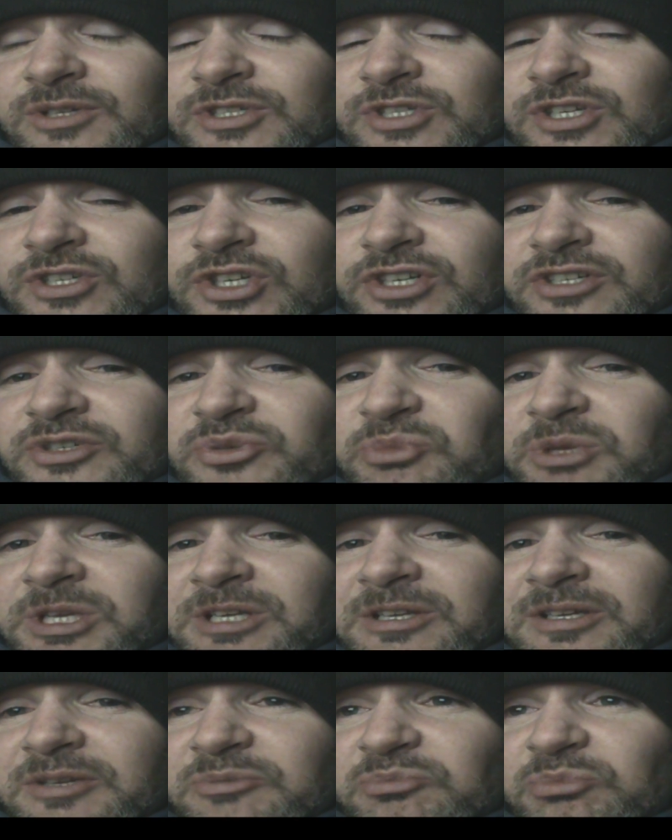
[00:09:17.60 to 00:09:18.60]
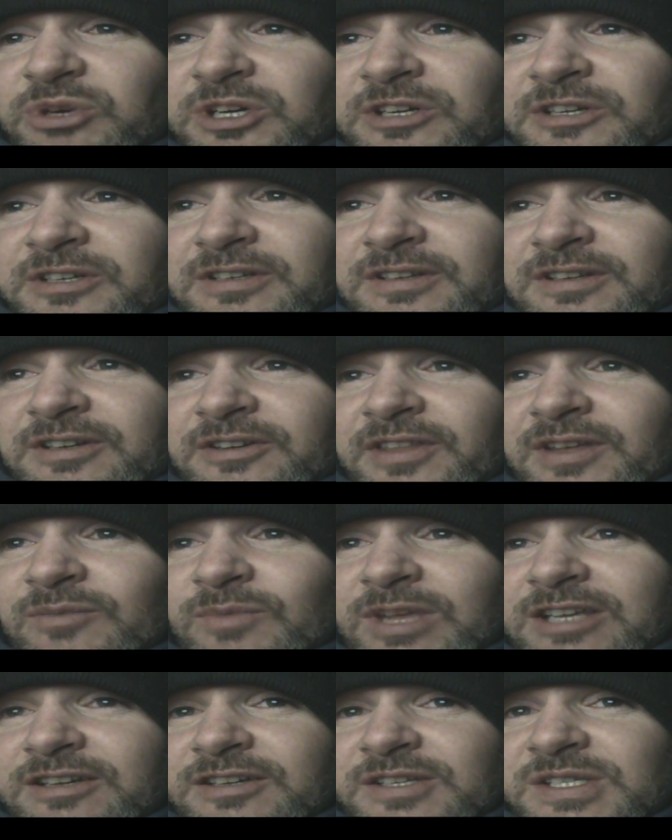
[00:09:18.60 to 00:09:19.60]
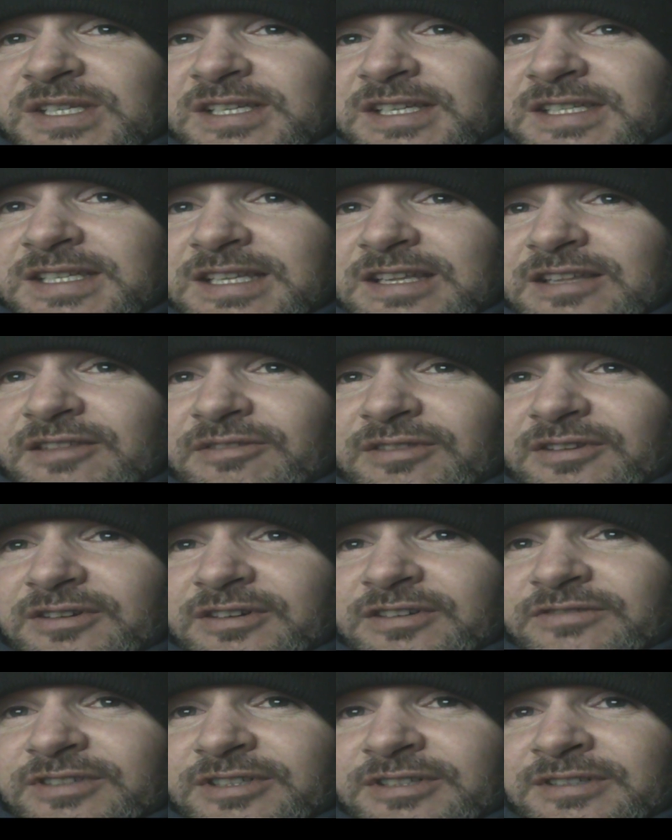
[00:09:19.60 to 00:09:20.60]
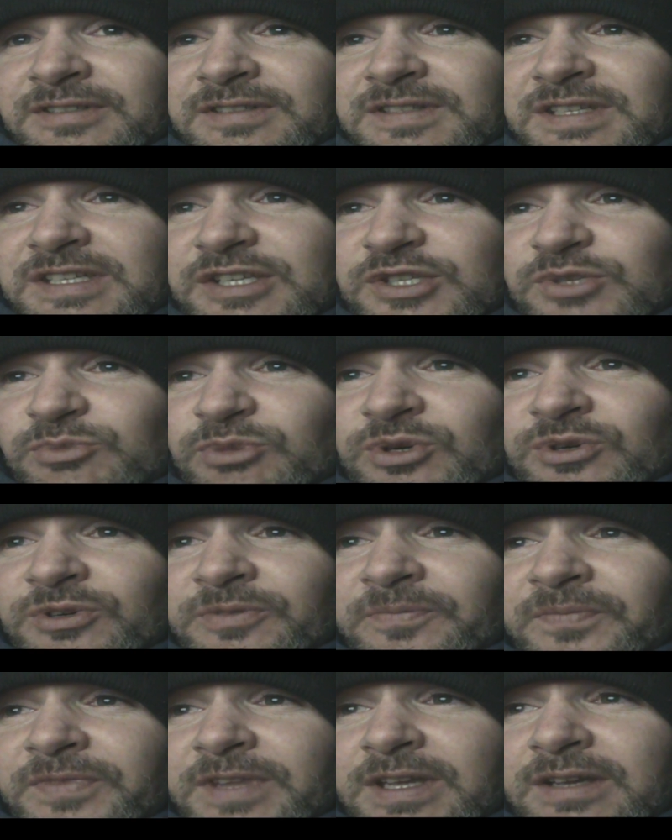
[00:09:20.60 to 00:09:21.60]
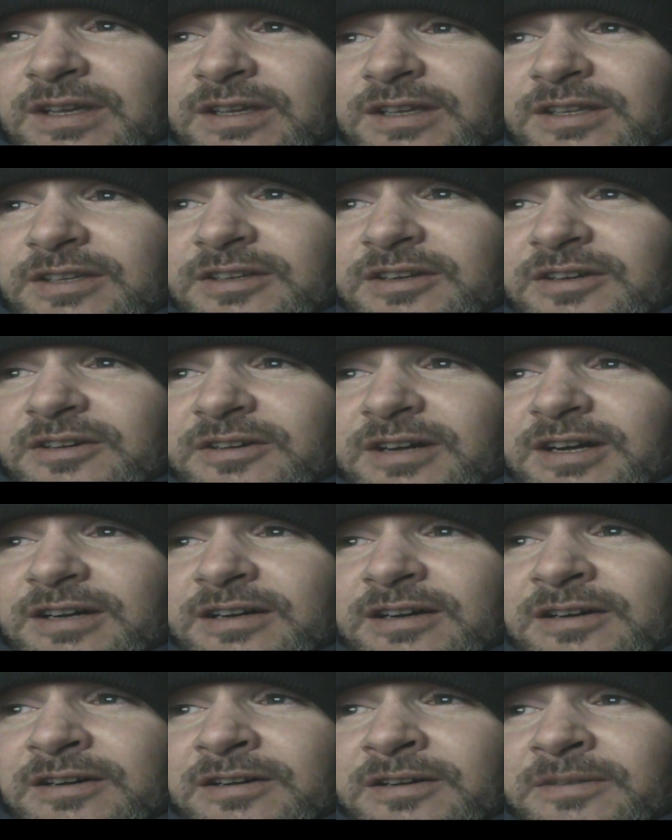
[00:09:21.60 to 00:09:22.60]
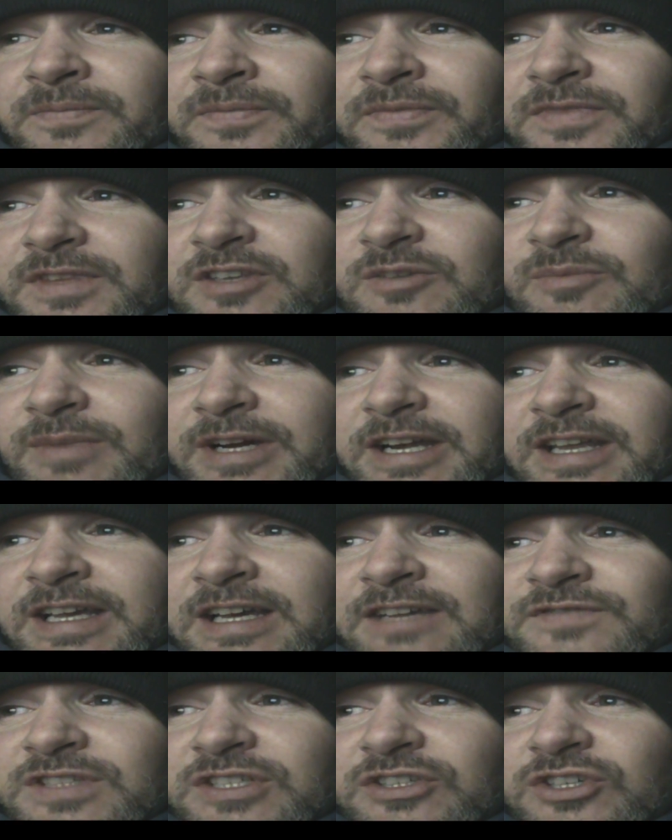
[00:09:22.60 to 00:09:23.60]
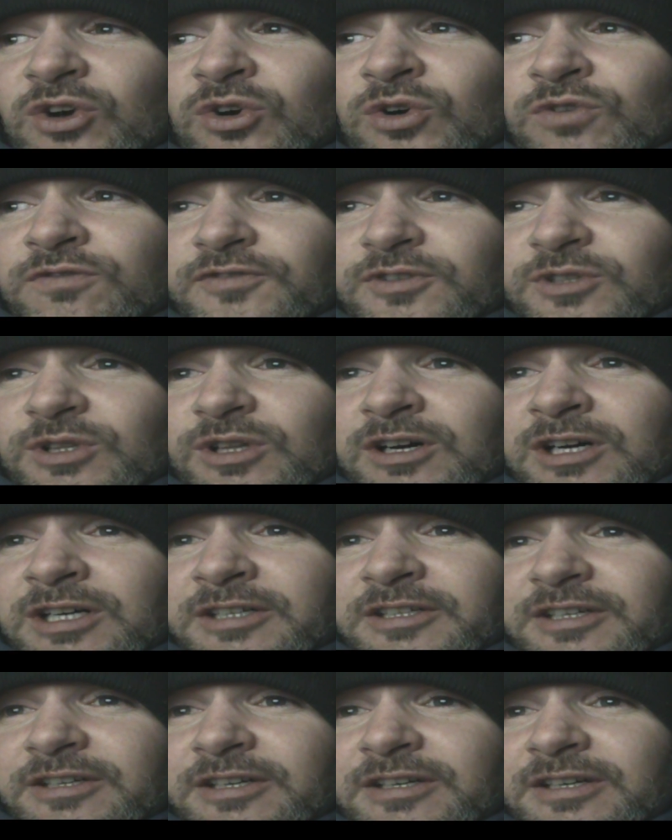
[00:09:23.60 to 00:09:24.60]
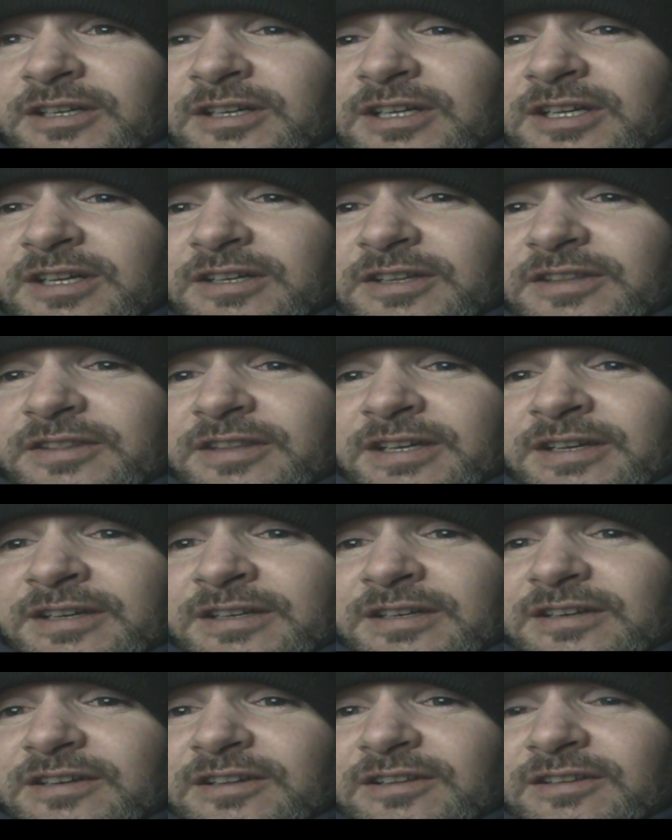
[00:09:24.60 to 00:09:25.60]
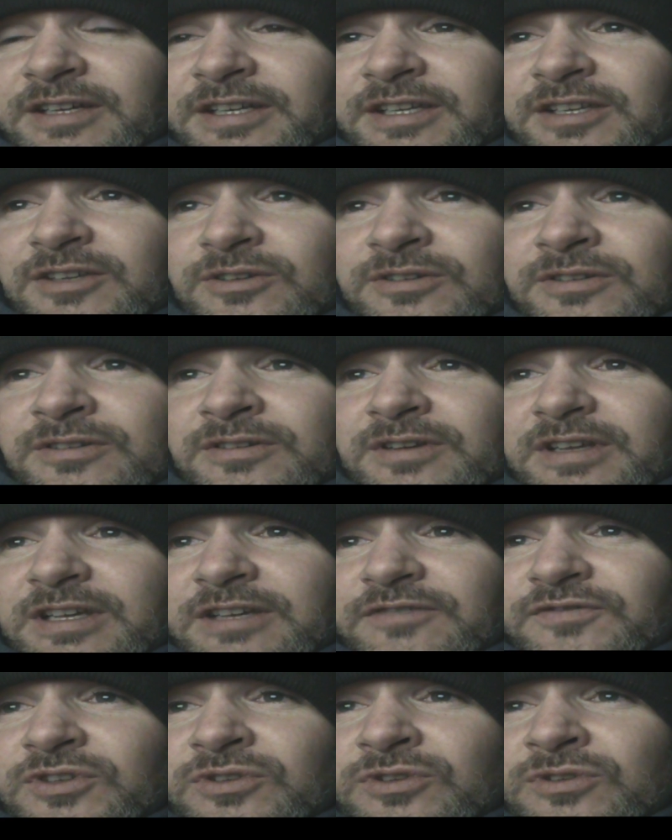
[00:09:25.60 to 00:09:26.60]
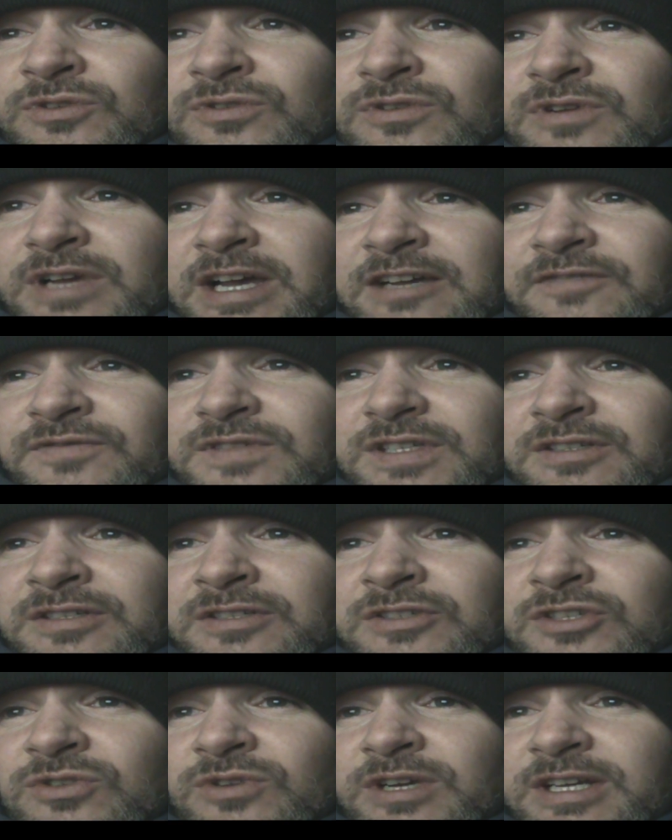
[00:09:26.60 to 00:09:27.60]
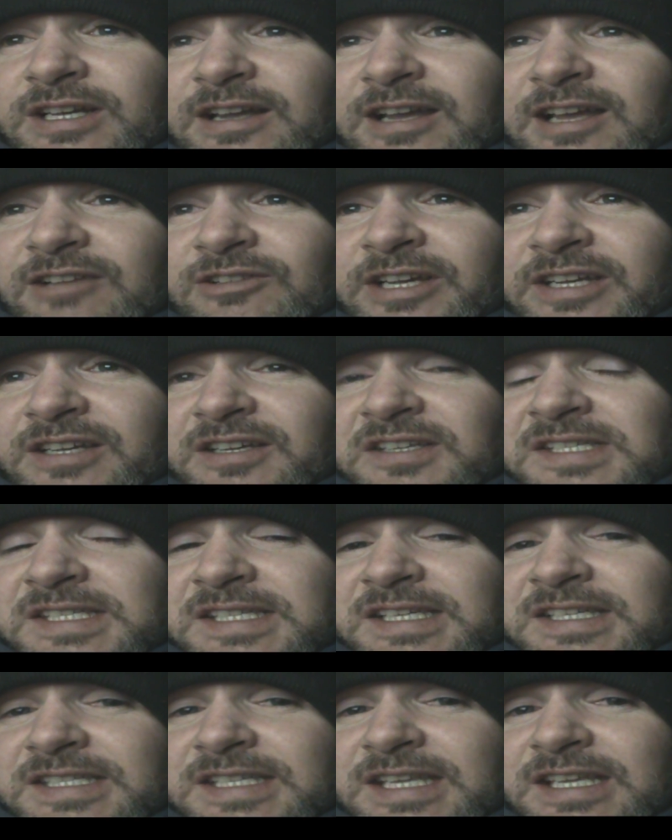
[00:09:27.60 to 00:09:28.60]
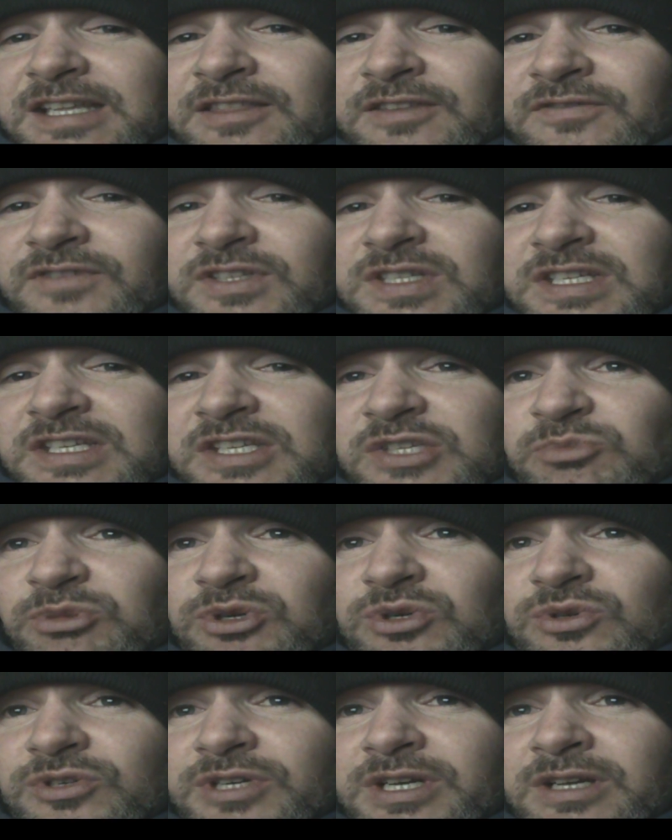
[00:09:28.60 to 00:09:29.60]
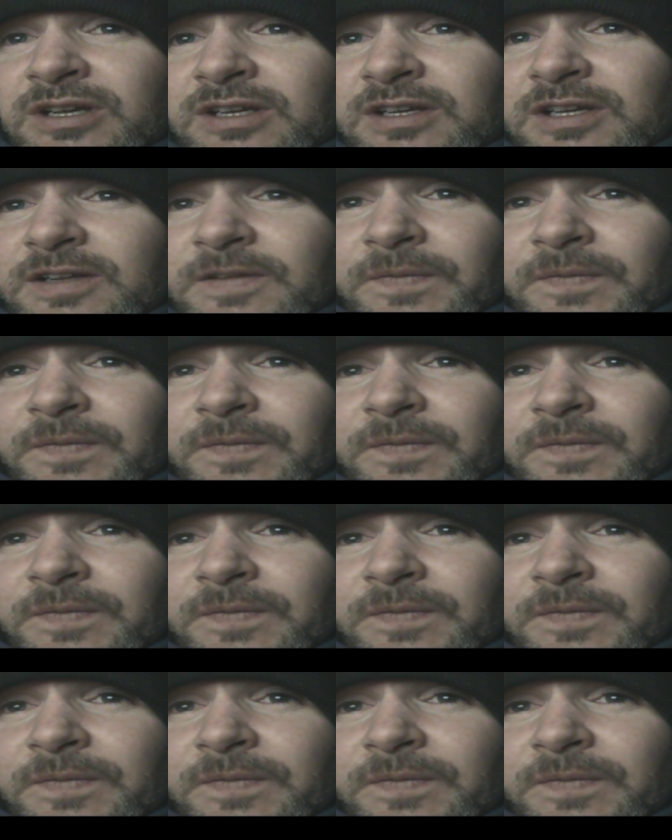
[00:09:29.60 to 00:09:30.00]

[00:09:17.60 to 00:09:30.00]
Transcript: know, which it shouldn't be, but, you know, then make it a 16th of a teaspoon. You know, you might have to go for longer. That, like, if you have to do it at like a 16th of a teaspoon,